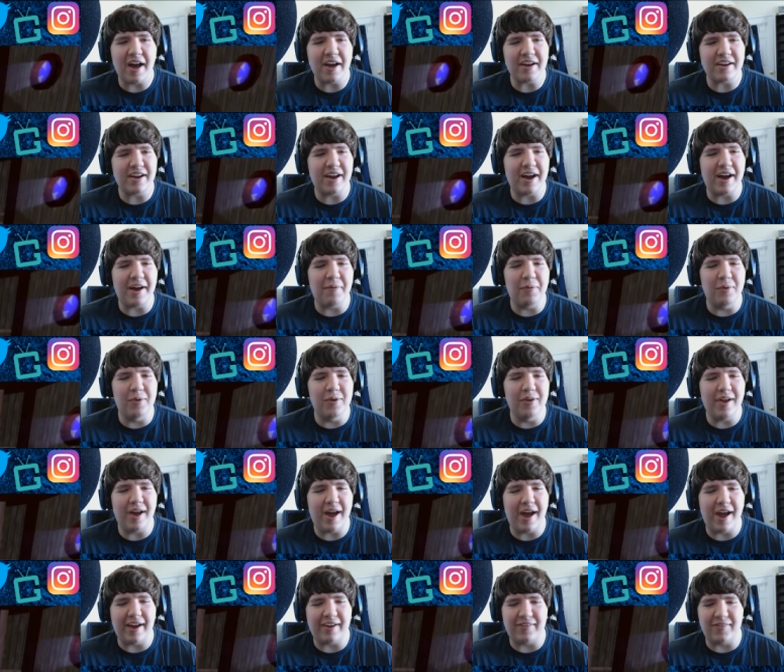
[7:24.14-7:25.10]
I, I
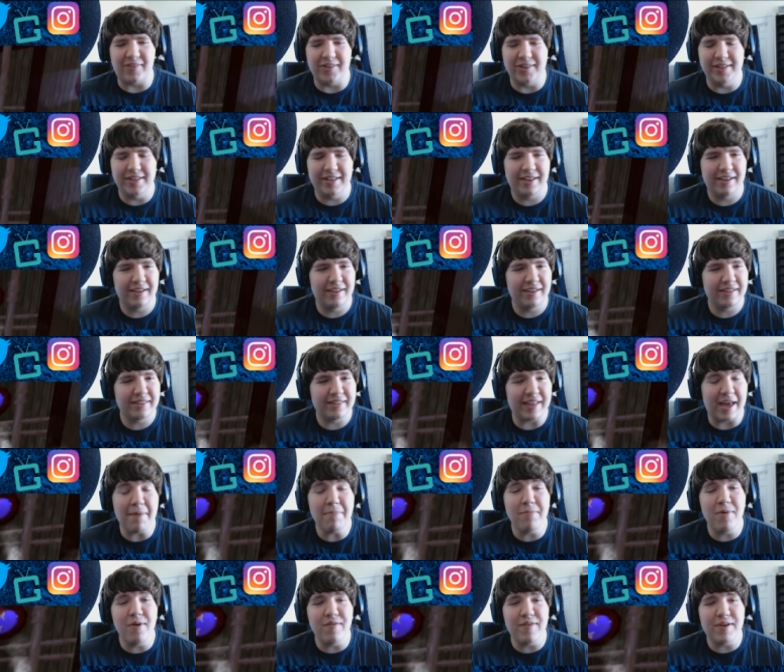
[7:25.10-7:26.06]
will, I will,
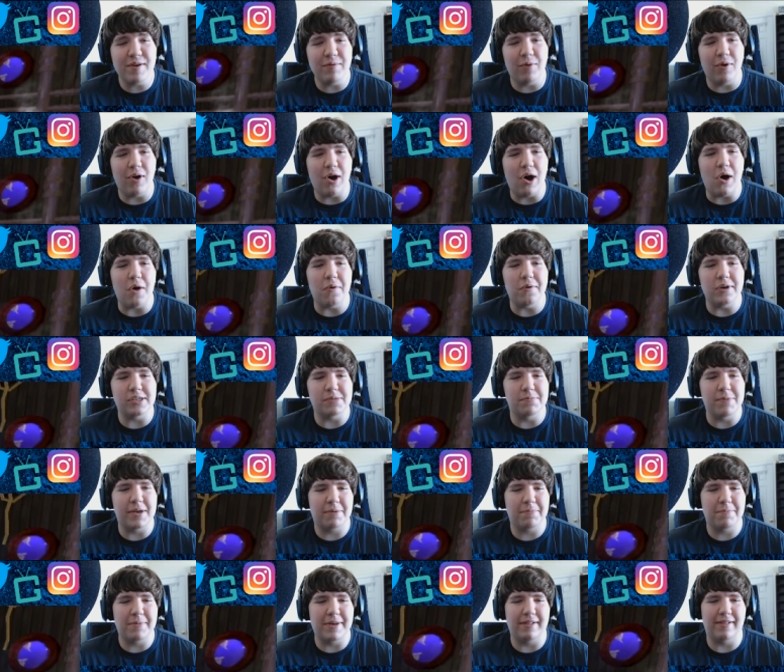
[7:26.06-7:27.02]
that movie will always
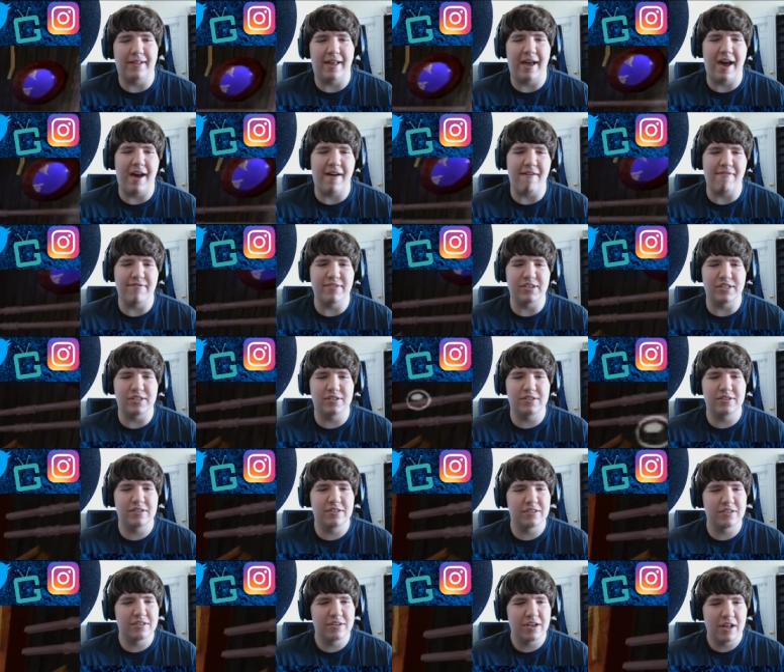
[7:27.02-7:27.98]
make me laugh.
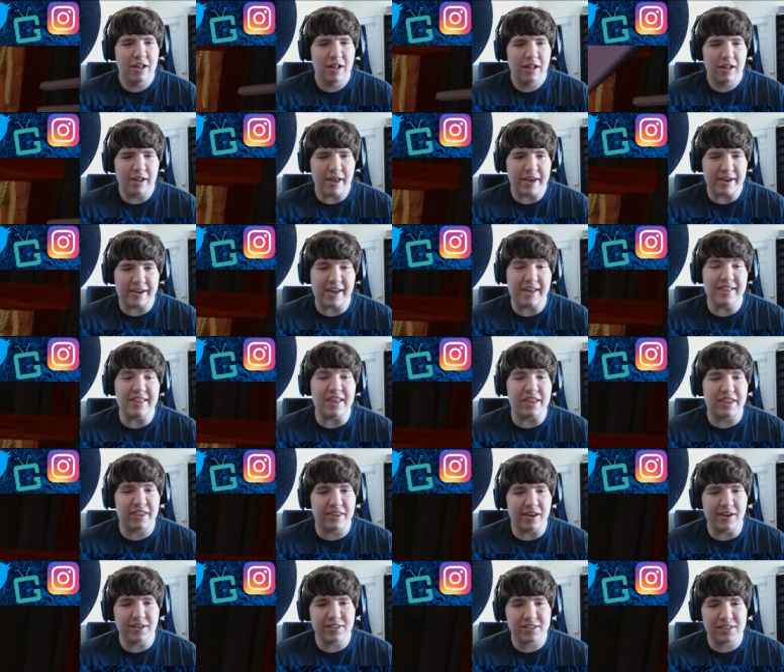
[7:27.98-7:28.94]
It's, like, in the
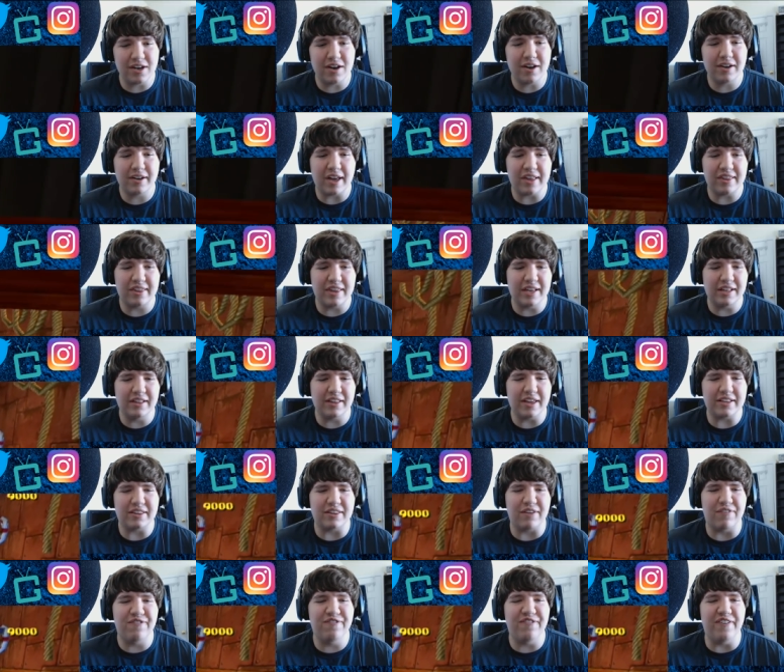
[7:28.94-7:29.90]
Thug Tug, I think,
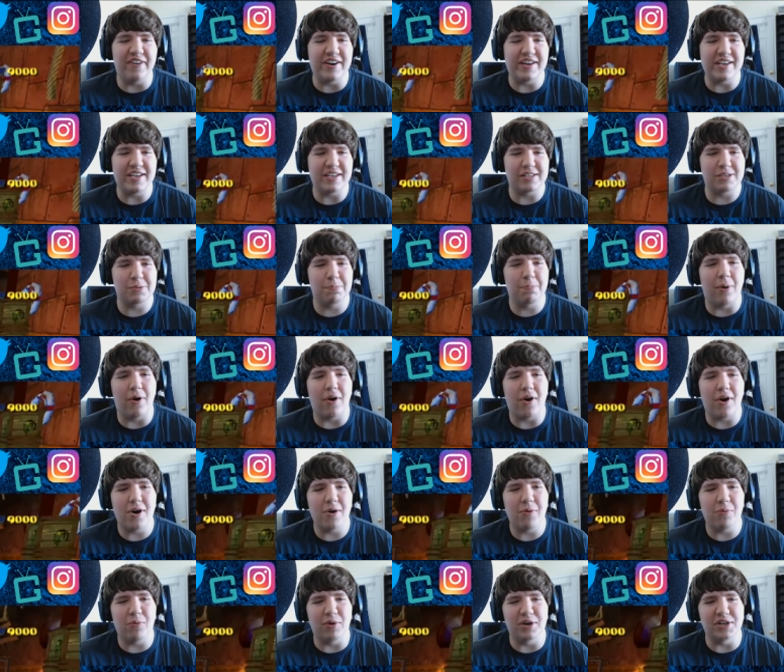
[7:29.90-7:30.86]
like, the funniest
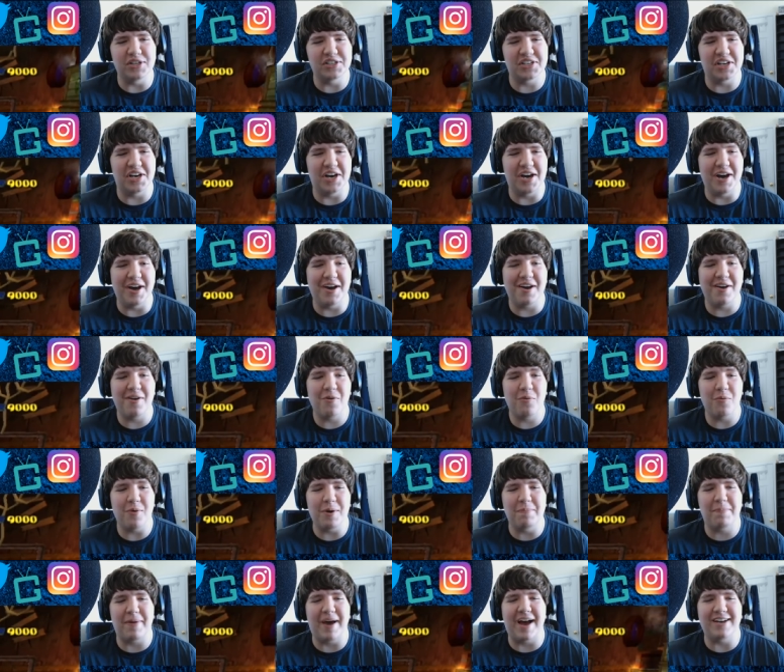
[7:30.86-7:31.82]
part was, uh,
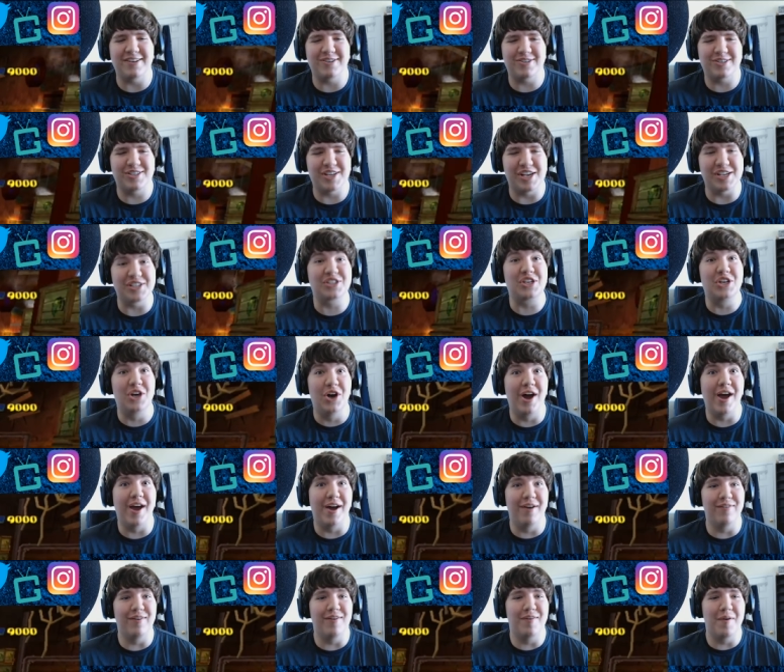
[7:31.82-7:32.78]
when Patrick says, Can I
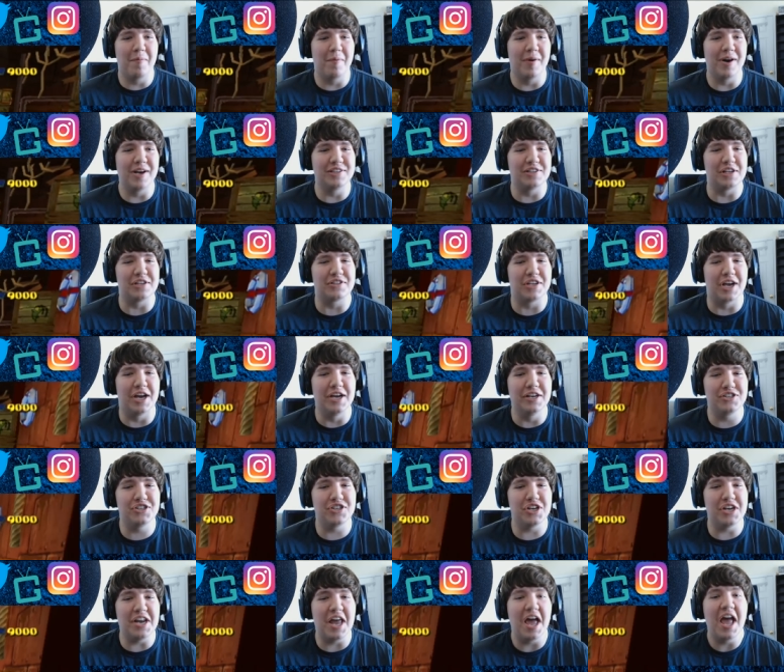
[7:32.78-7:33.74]
have everybody's
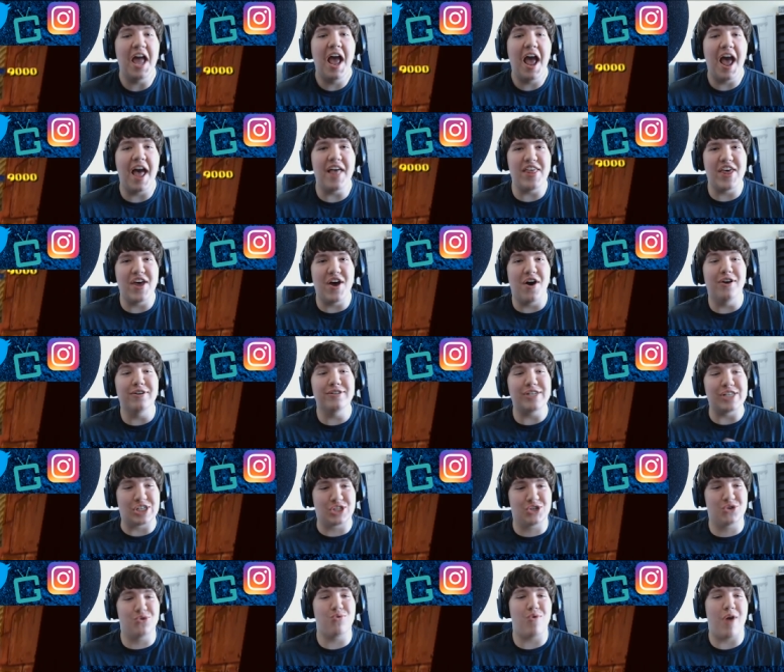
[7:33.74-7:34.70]
attention? And they all
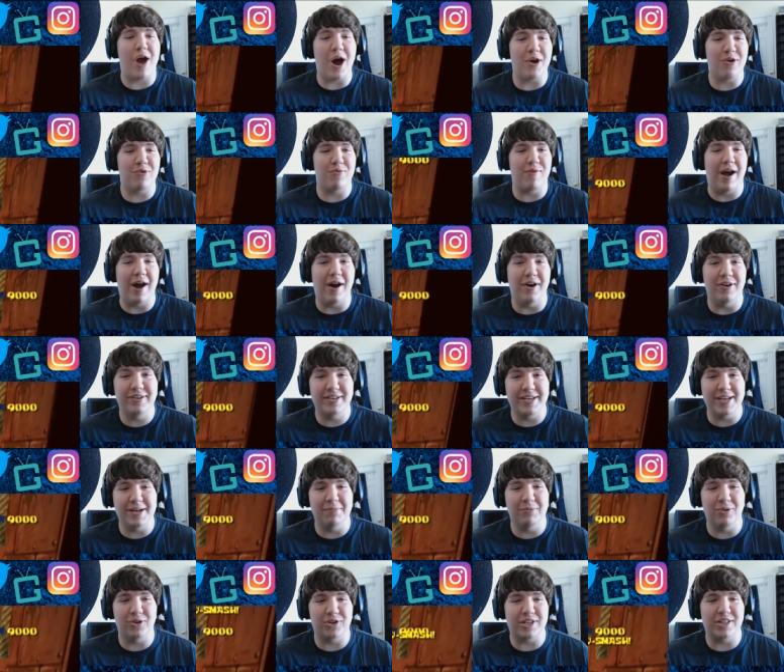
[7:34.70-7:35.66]
just crowd around
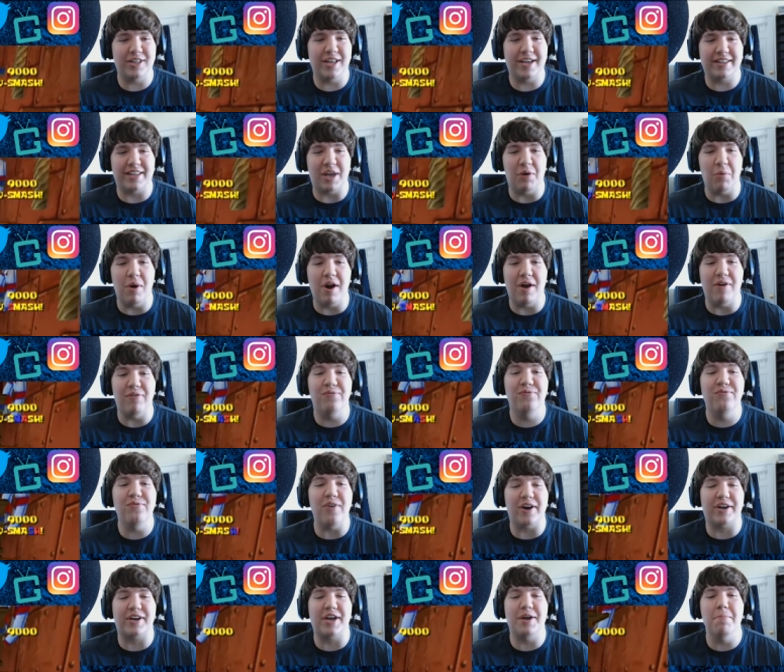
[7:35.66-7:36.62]
him, looking like they want to
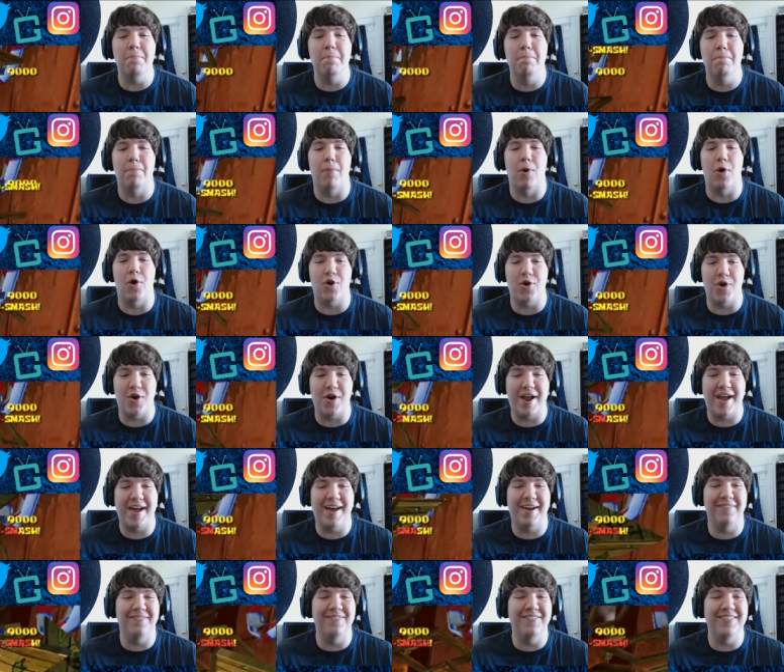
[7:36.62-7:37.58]
fucking murder
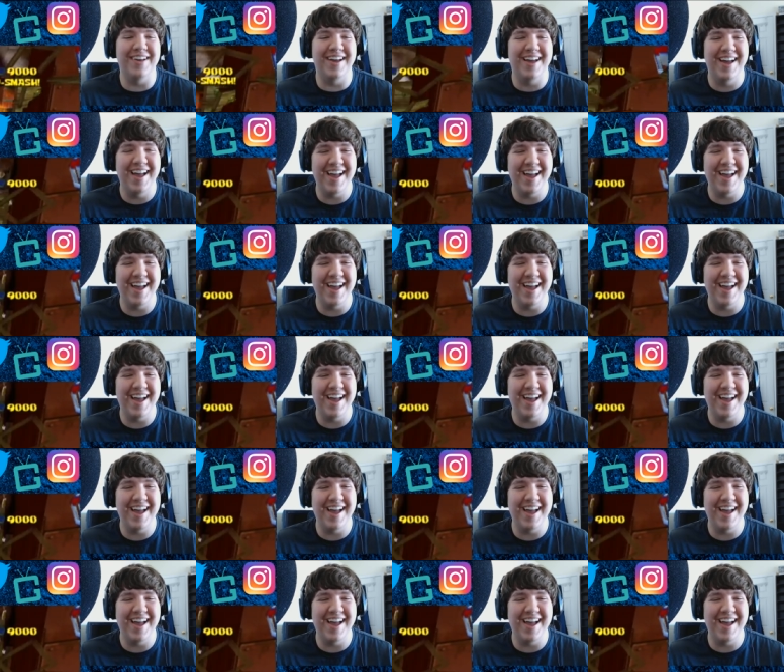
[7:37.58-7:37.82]
him.